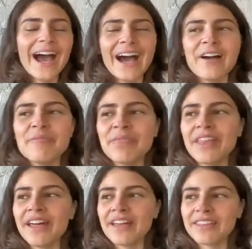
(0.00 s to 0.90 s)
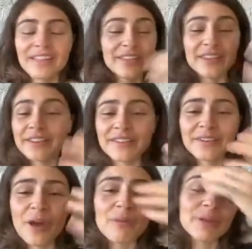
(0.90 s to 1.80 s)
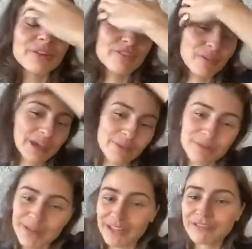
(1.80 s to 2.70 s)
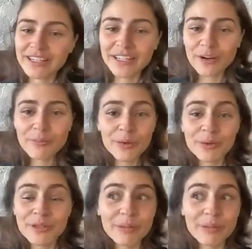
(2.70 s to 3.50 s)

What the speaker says: that nobody would ever be able to meaningfully get on board with.